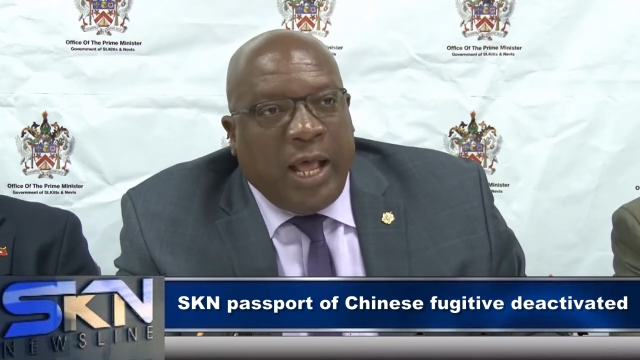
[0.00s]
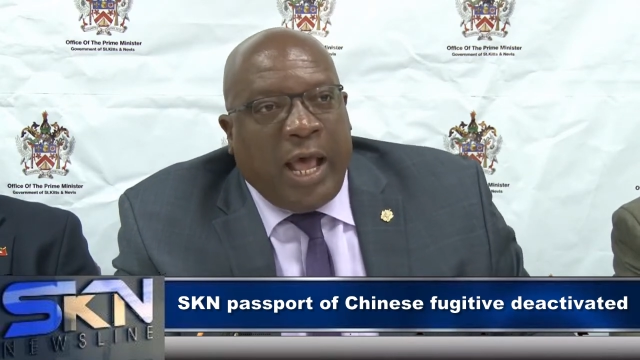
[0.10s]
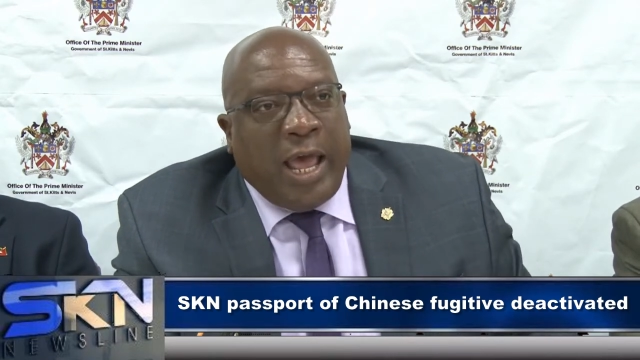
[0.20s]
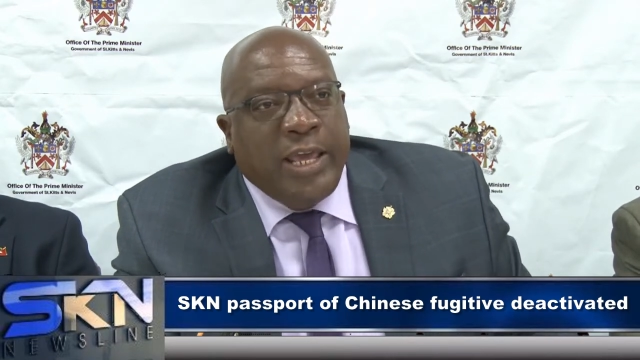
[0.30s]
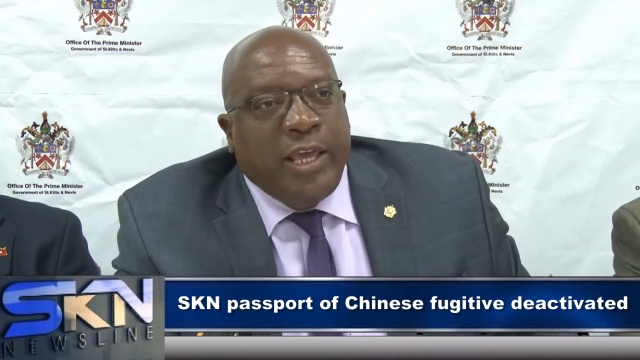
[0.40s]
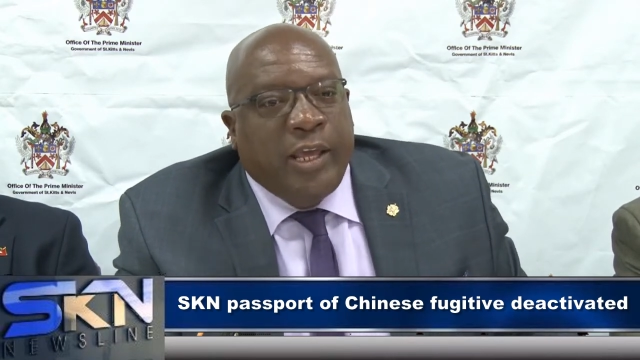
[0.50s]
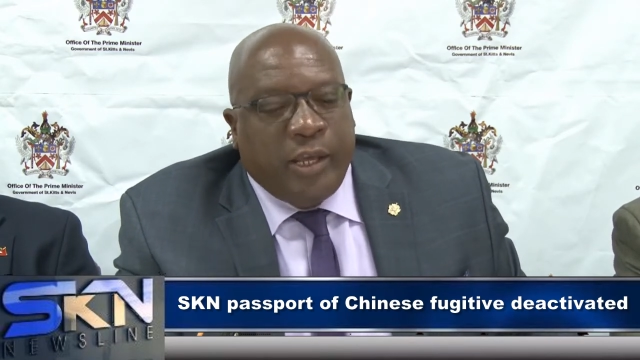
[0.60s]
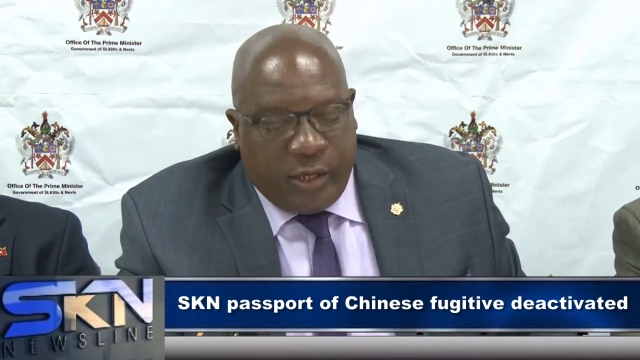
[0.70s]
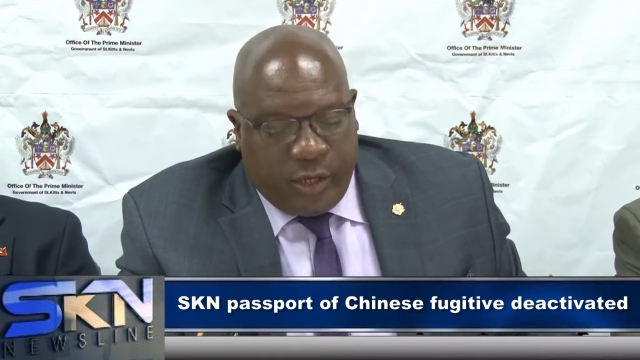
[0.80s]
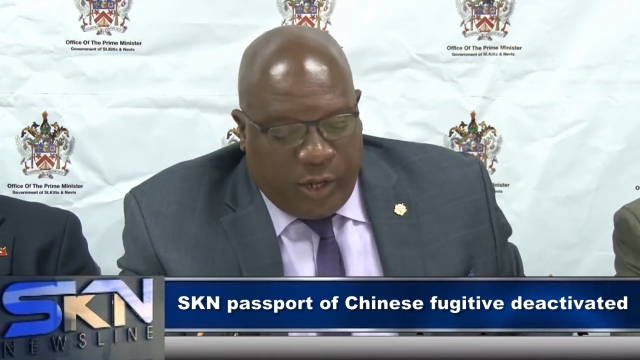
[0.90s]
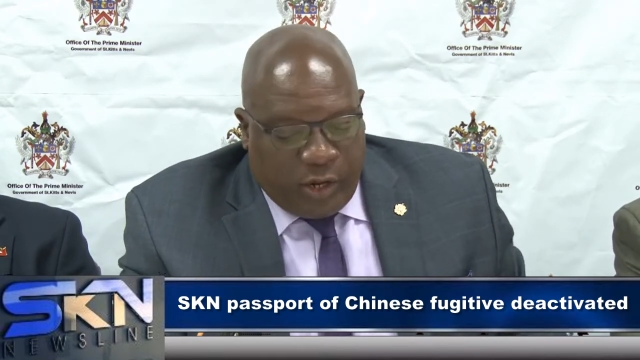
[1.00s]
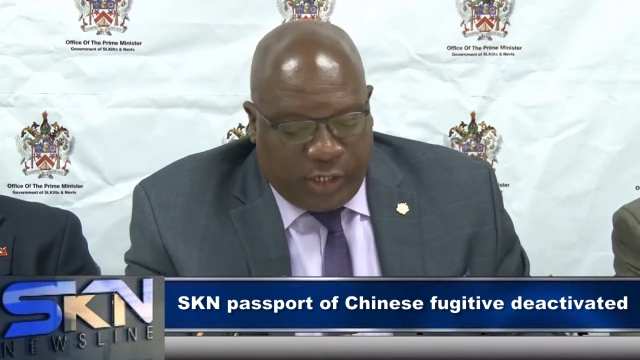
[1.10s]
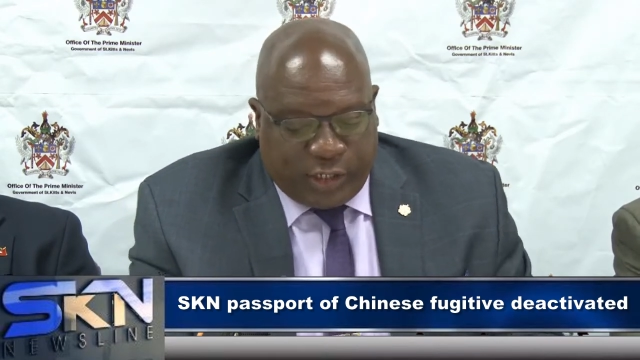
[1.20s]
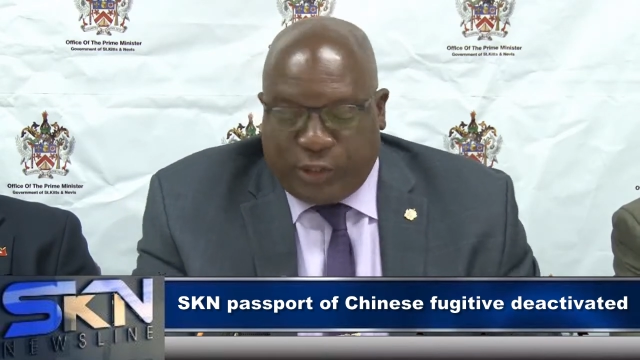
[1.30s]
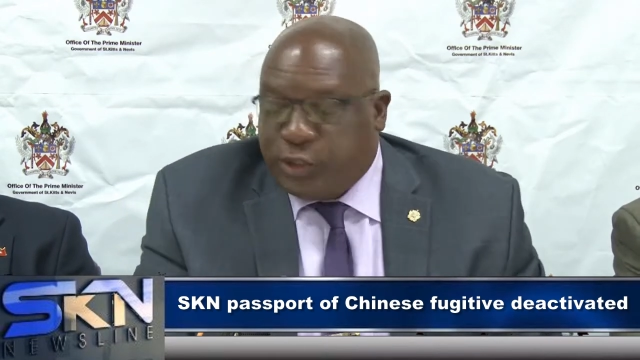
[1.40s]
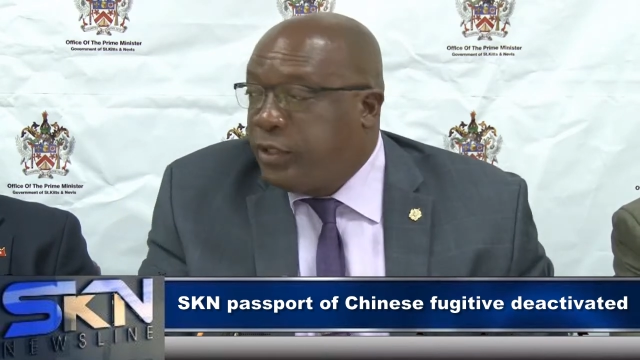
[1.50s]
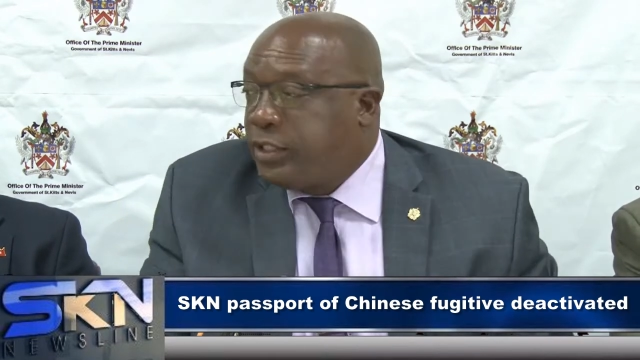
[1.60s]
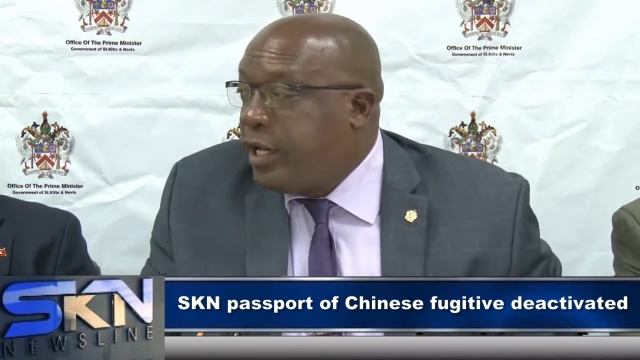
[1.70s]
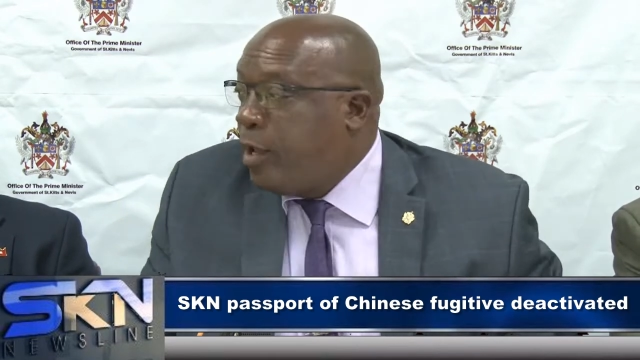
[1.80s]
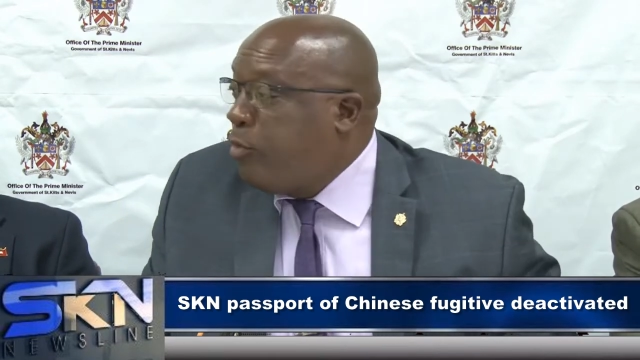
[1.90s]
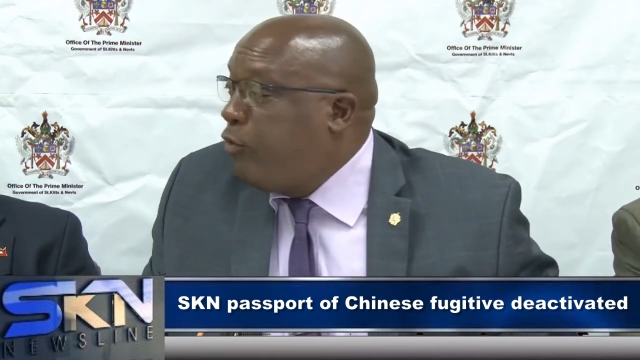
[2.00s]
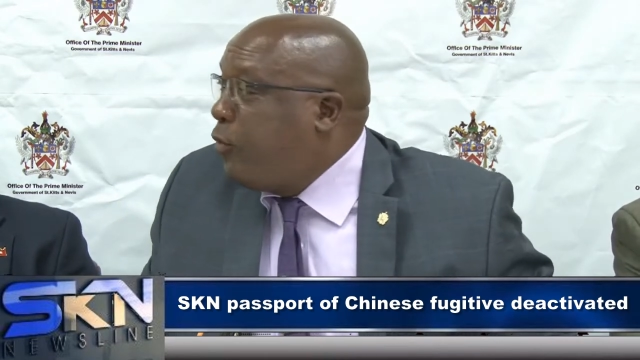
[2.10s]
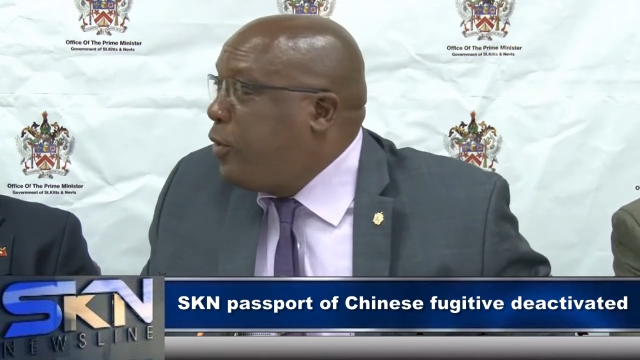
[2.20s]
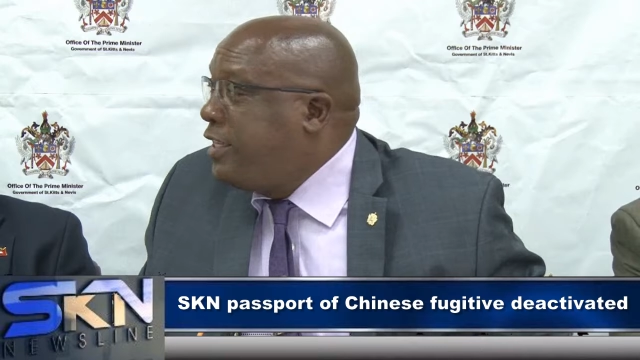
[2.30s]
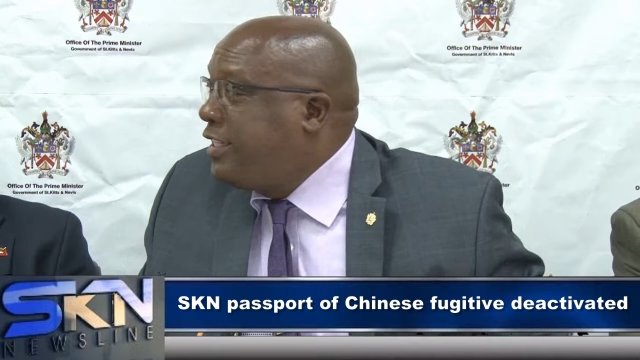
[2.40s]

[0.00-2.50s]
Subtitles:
Kitts Nevis law, being a citizen of